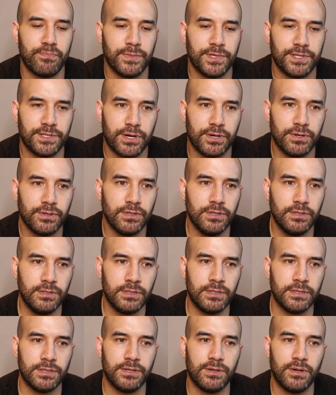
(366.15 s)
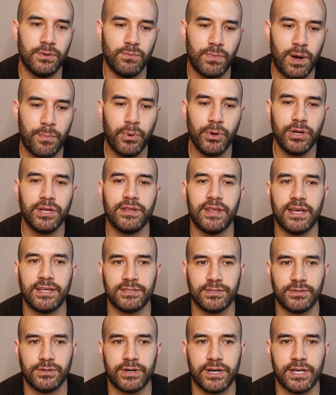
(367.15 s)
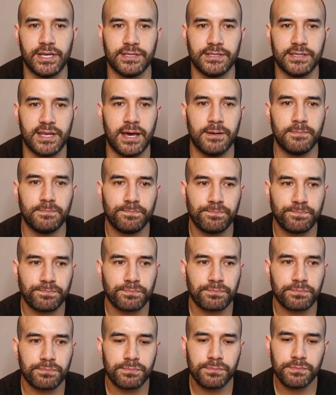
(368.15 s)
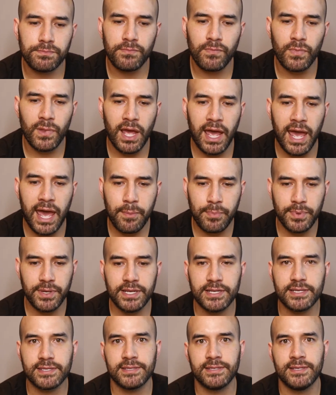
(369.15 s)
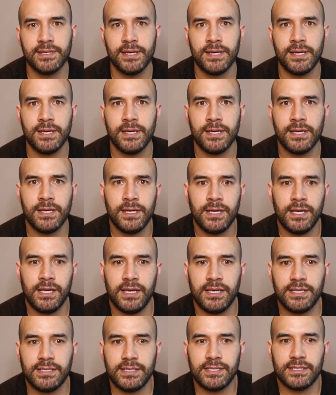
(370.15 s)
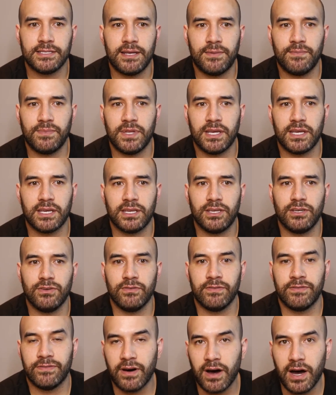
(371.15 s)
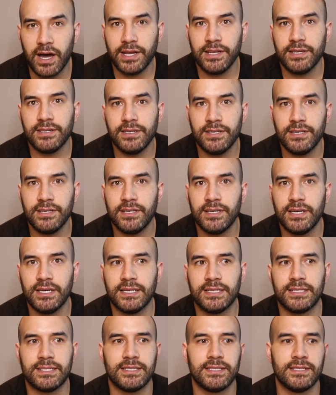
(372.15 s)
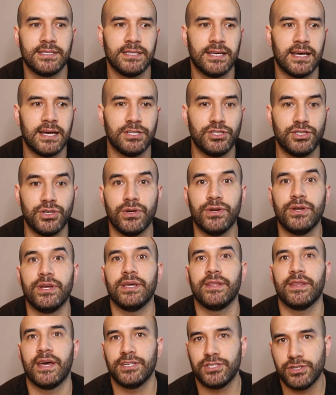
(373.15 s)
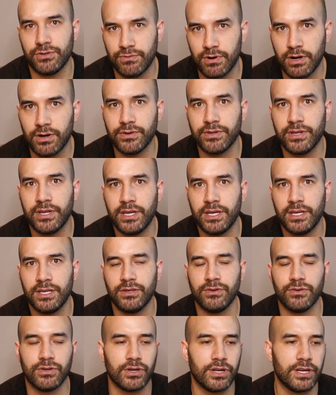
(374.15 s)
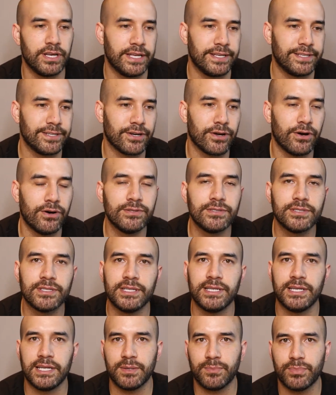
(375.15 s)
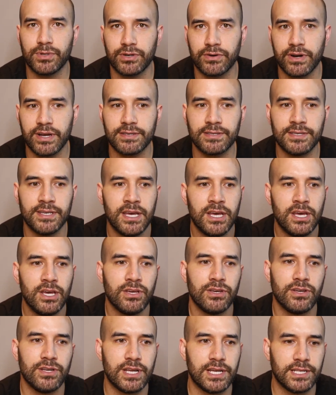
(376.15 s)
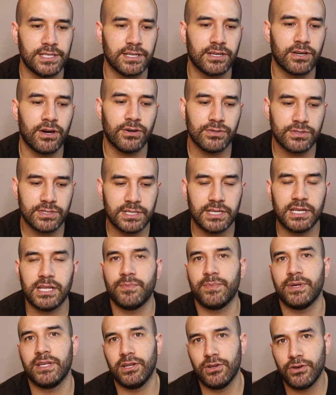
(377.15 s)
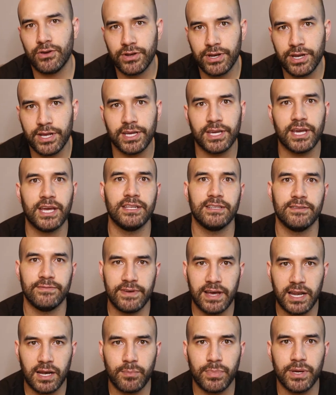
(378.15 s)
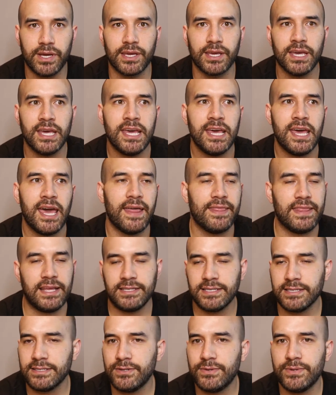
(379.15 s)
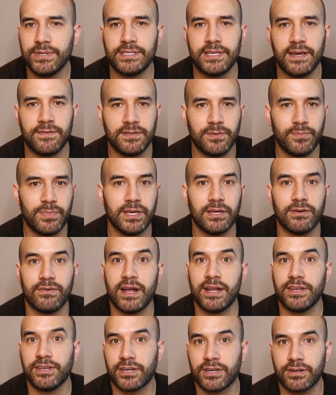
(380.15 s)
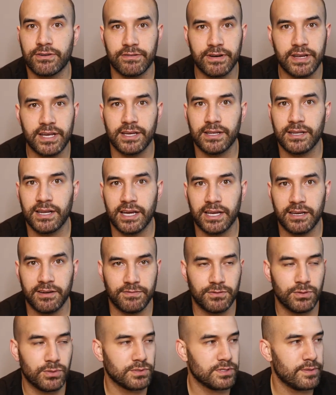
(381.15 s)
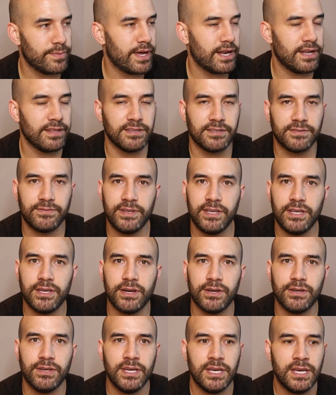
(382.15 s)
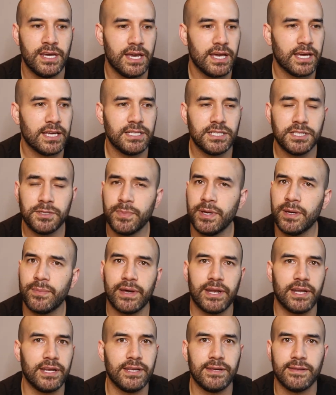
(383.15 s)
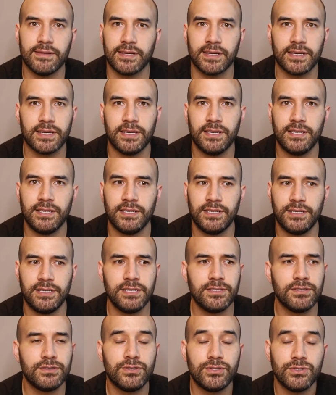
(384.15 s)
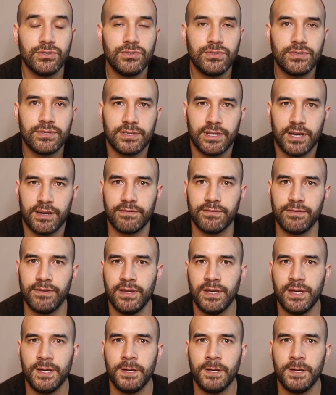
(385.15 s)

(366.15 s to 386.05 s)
So my point of that story is that happiness isn't something you find. It's a journey that you're on. You're going to need to constantly progress. You need to constantly be learning and developing. And that doesn't always have to be around your career, like I've talked about in this video. It can just be about anything. Just do stuff.